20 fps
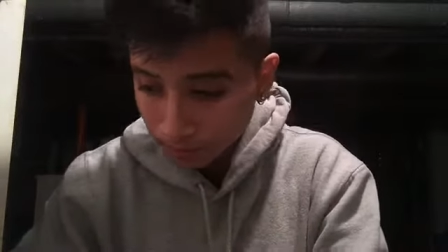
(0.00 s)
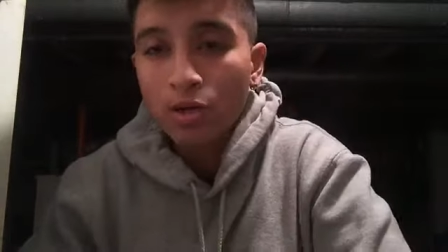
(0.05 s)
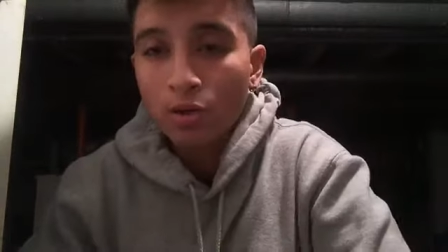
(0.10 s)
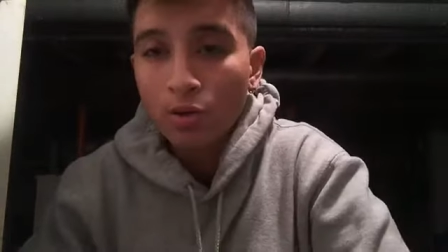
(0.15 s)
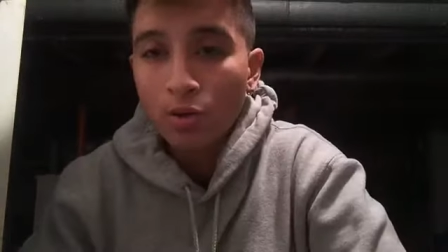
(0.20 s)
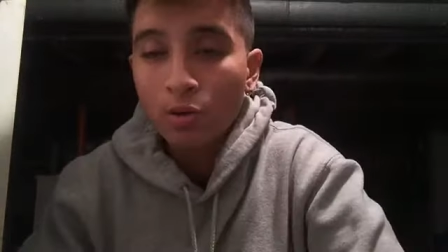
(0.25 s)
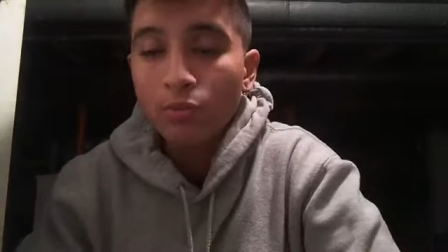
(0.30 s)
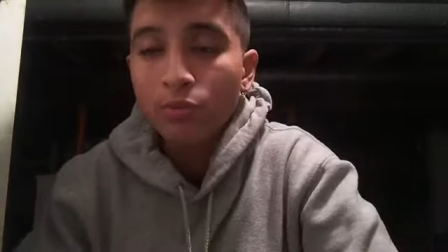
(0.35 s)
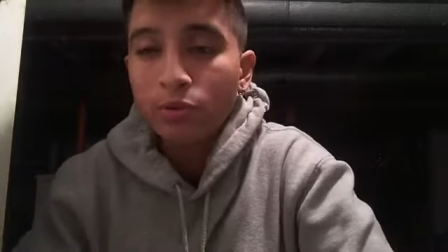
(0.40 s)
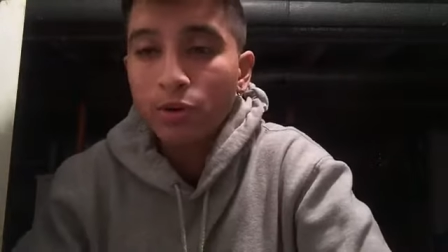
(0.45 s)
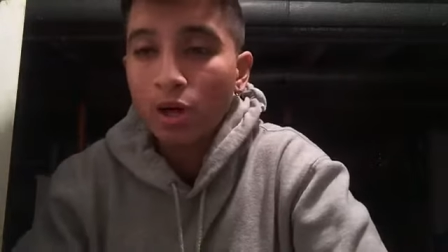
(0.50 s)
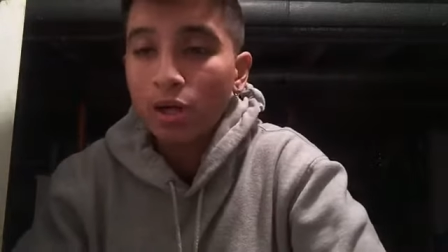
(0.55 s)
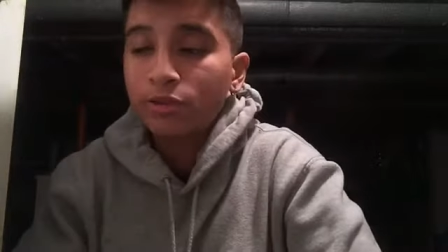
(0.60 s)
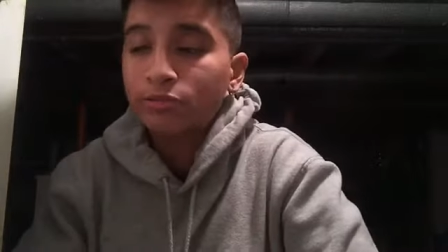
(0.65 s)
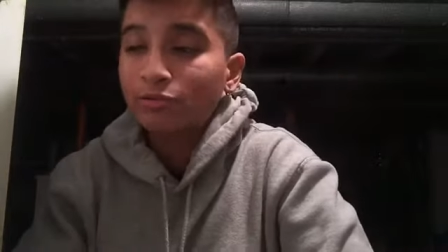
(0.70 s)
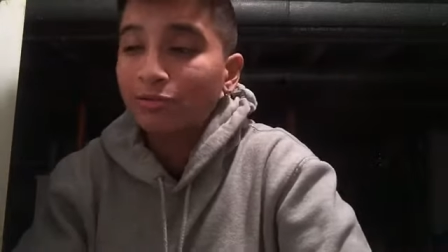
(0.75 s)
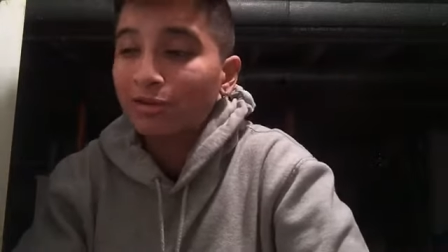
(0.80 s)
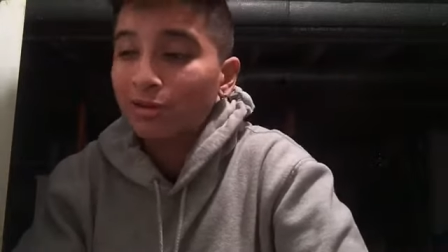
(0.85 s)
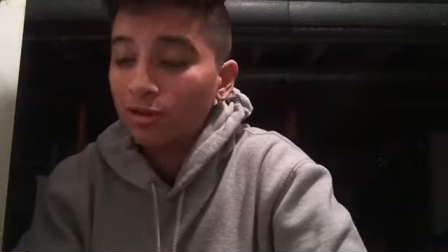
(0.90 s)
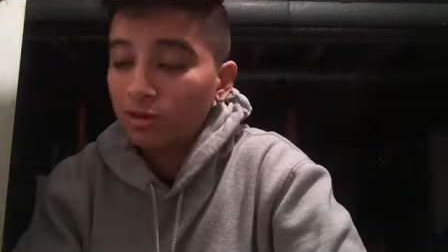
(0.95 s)
I hope you guys
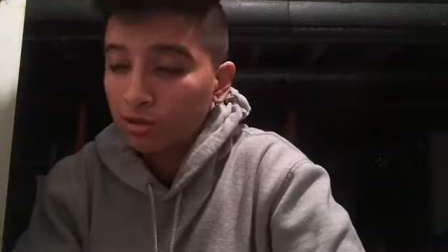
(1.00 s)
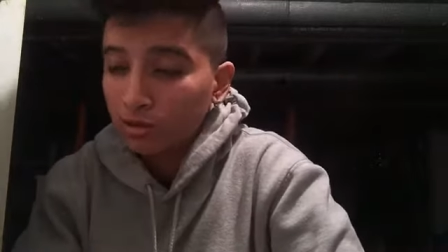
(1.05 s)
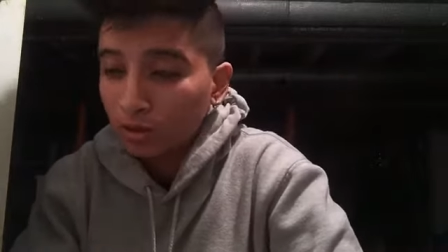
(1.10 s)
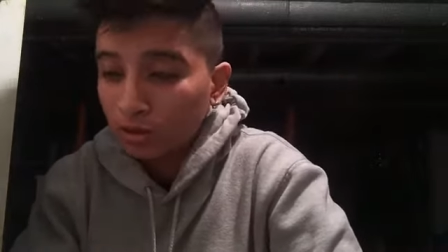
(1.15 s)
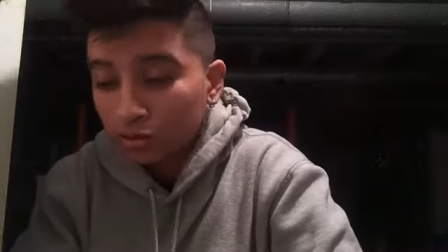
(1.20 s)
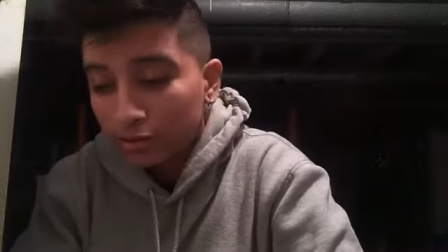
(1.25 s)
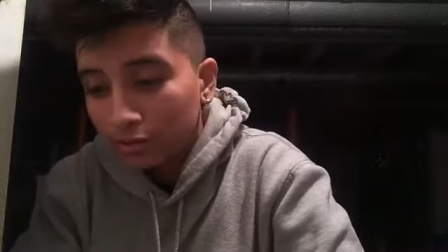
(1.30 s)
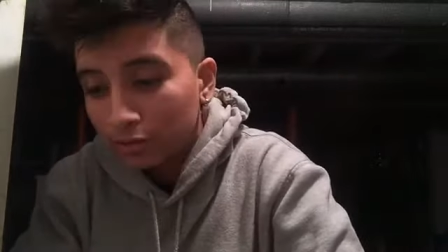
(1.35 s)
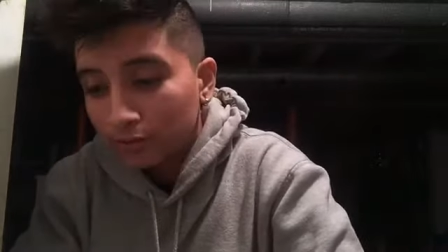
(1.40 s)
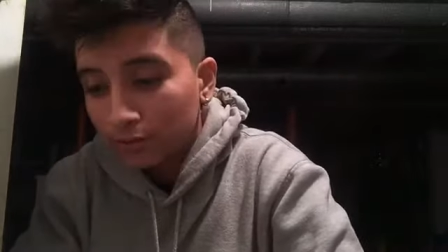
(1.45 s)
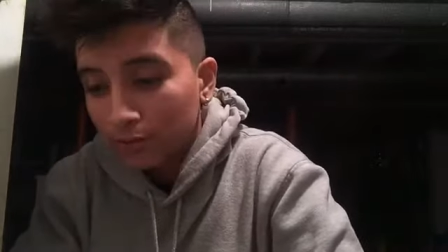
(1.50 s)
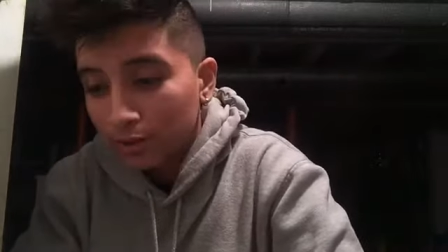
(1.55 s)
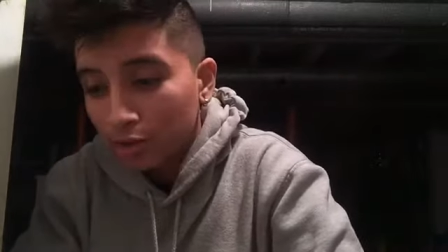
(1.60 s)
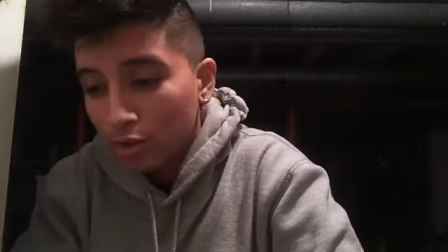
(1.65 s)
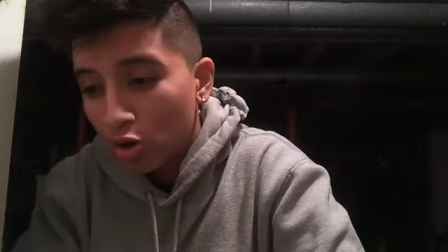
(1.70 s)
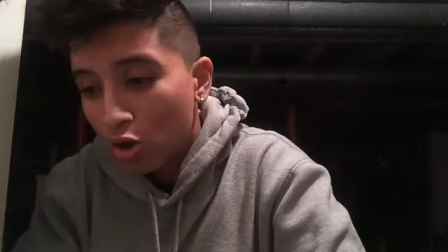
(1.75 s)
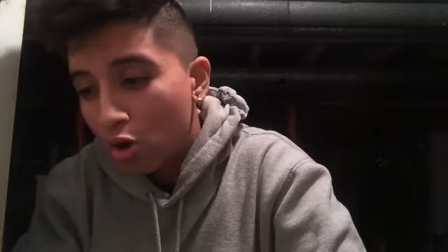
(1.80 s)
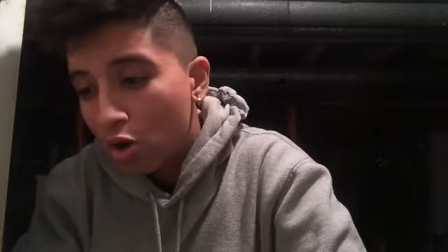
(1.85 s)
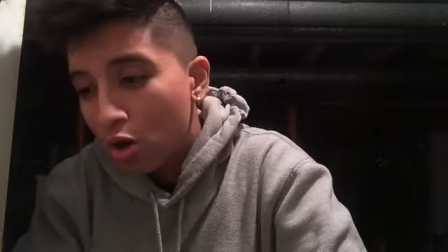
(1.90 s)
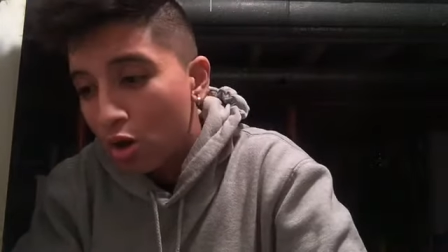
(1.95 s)
really enjoyed this
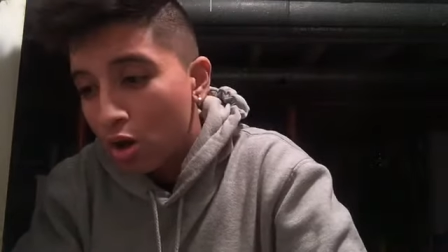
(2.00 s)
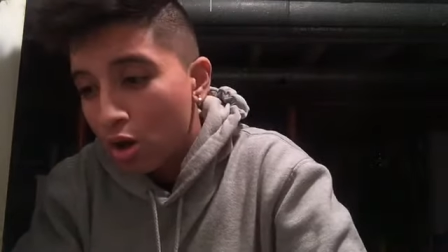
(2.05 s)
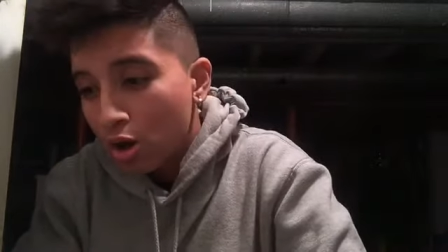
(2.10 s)
video.